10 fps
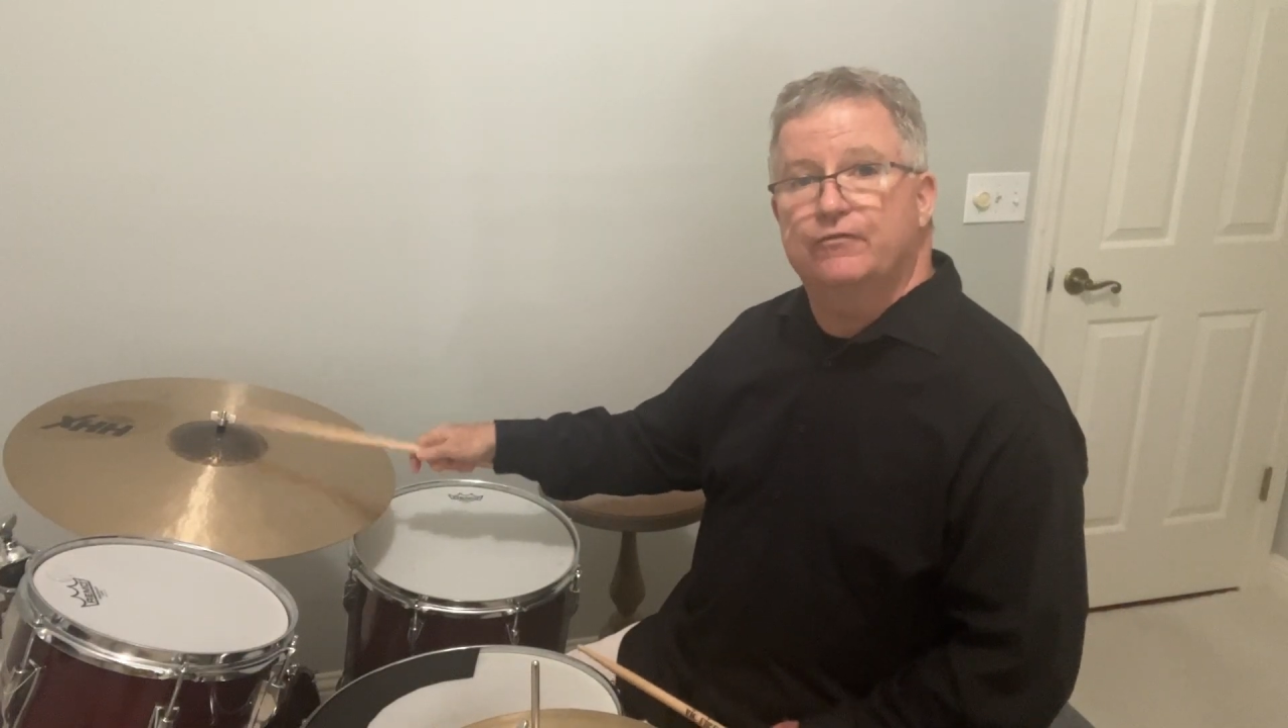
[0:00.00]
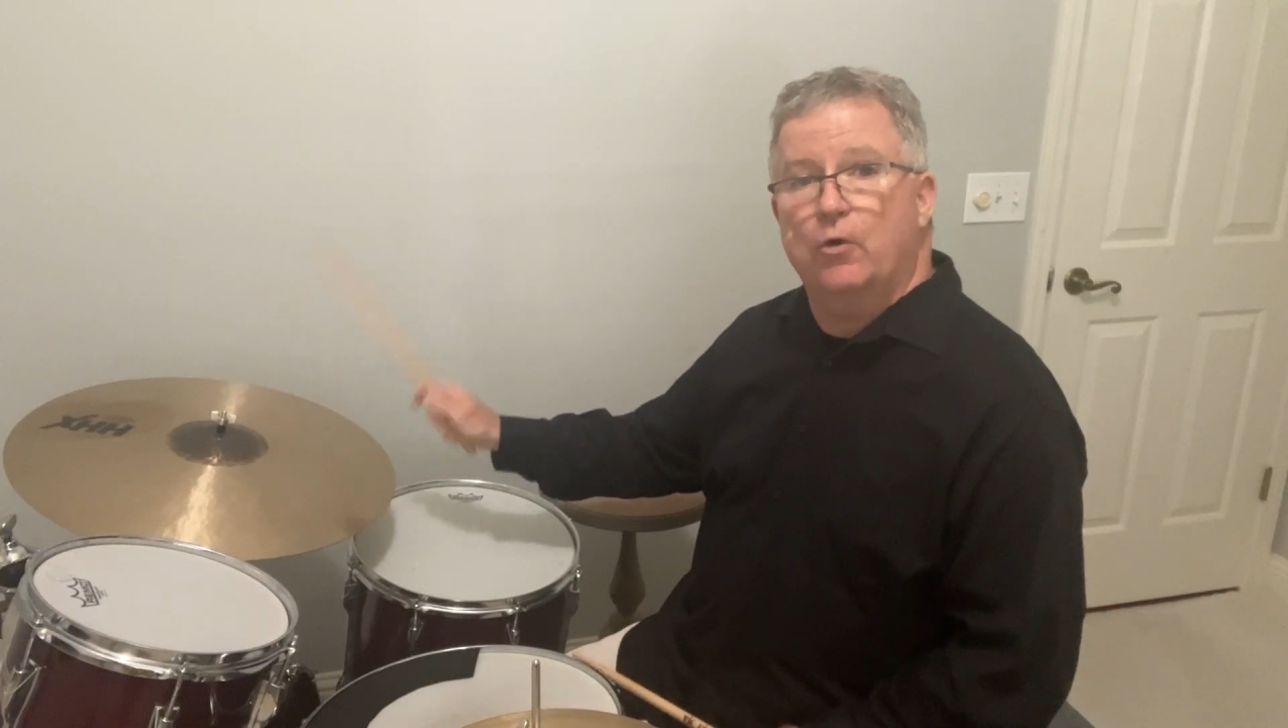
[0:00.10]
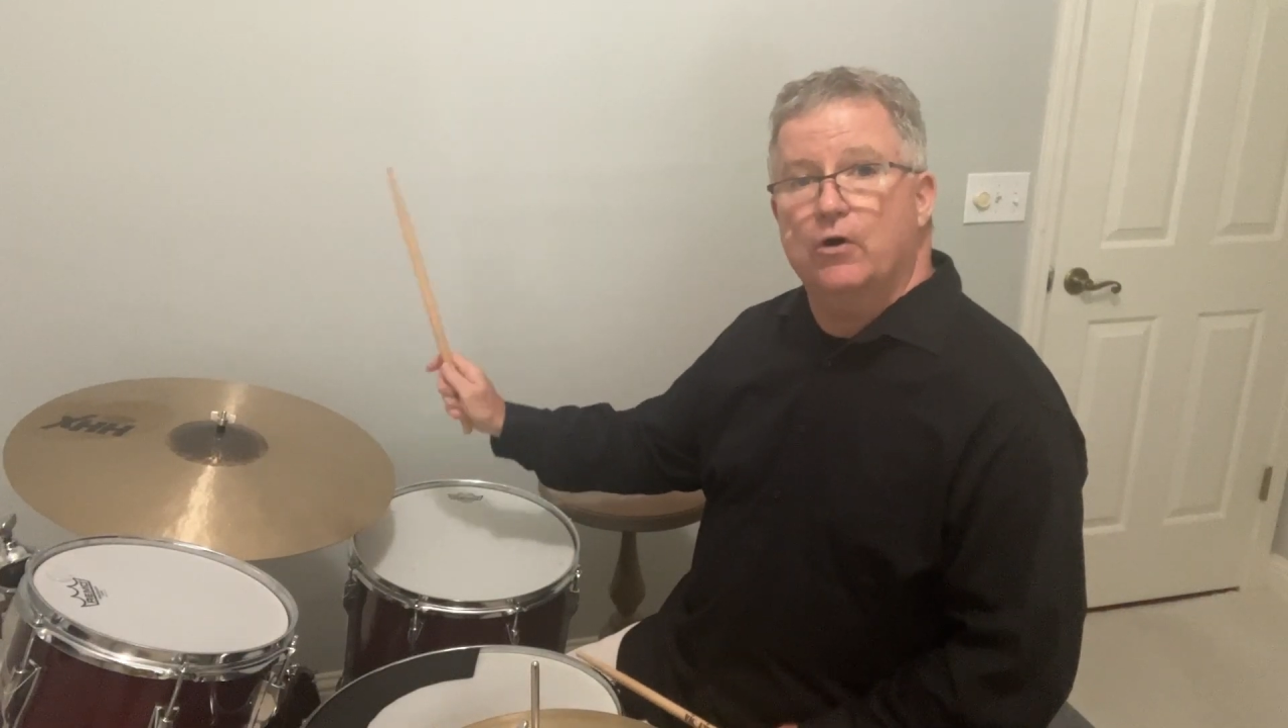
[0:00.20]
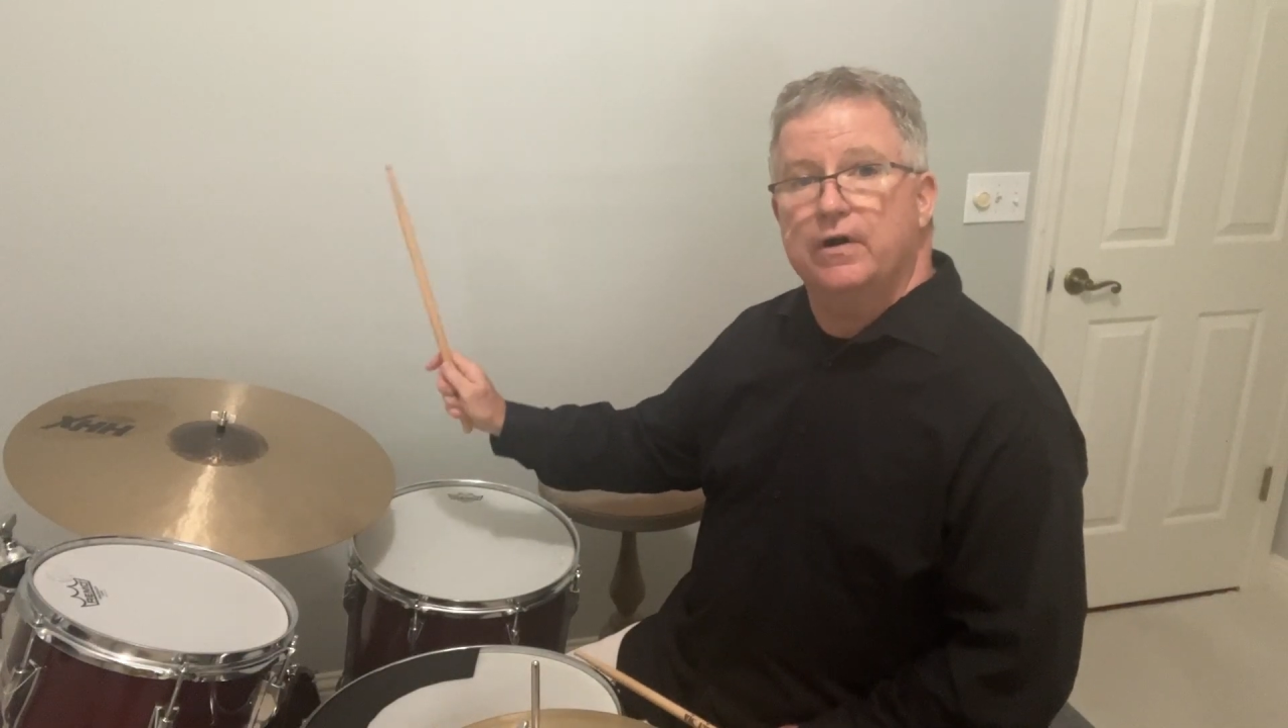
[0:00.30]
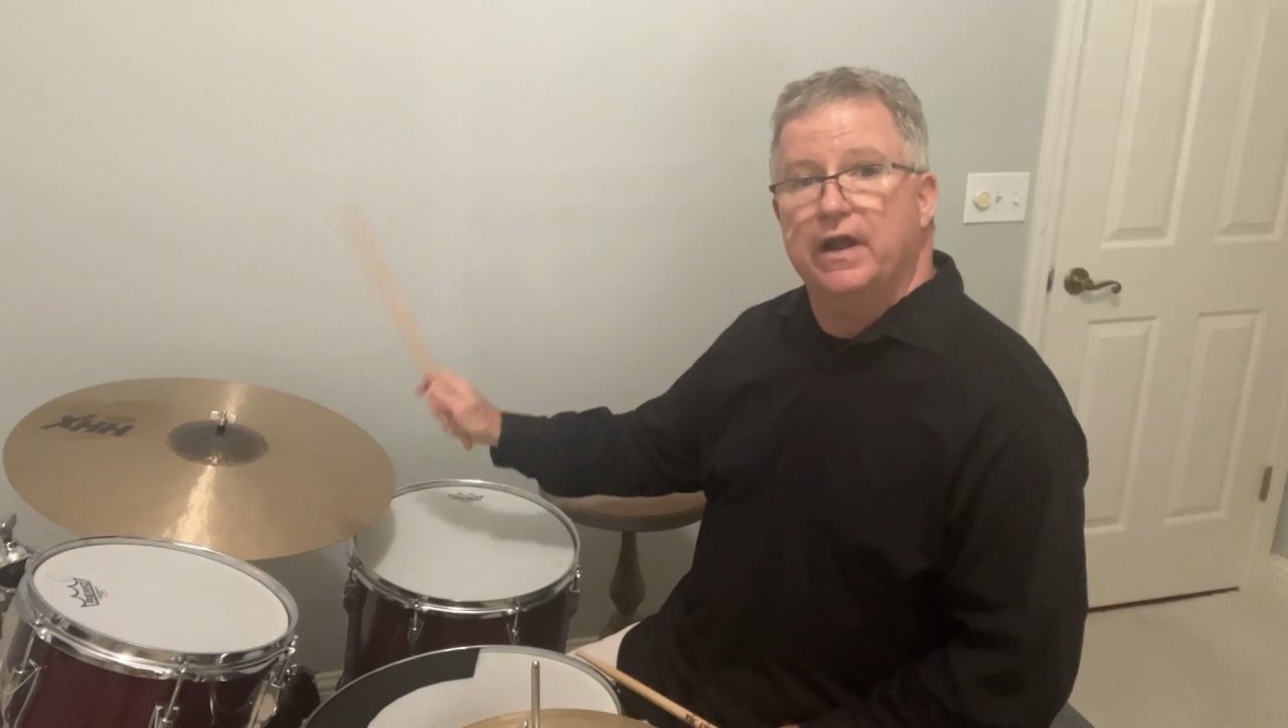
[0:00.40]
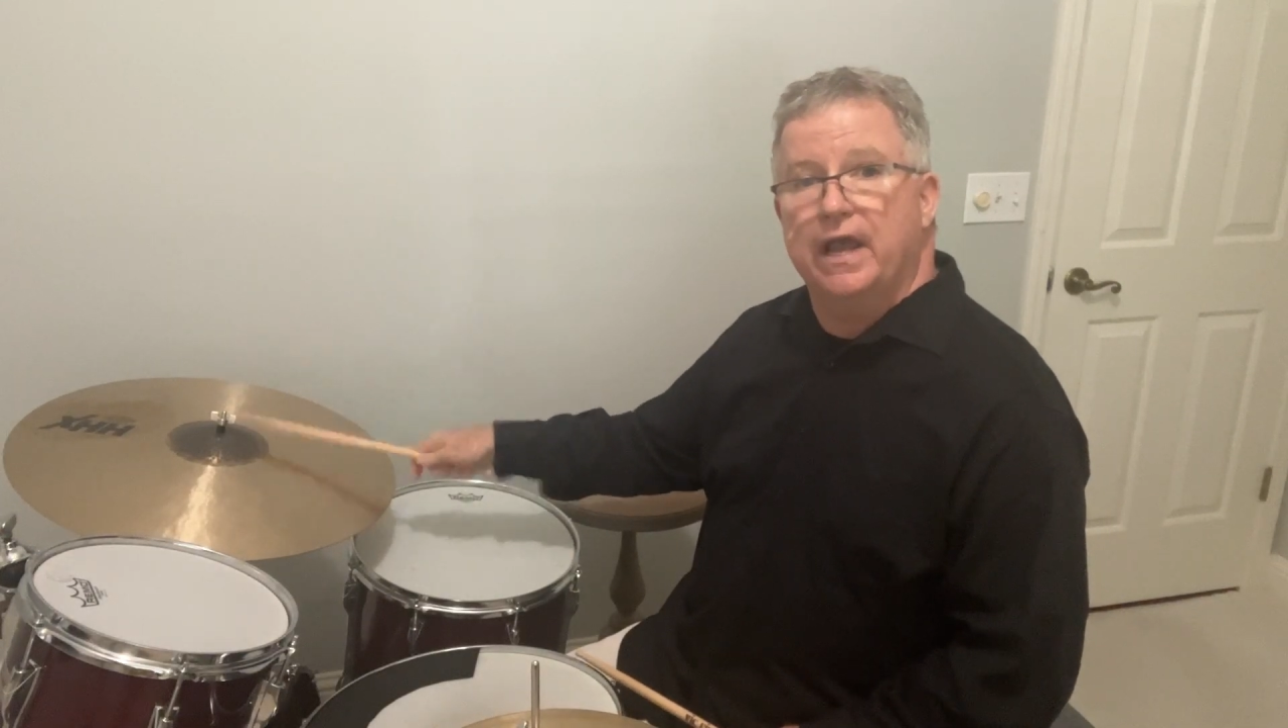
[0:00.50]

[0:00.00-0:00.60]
4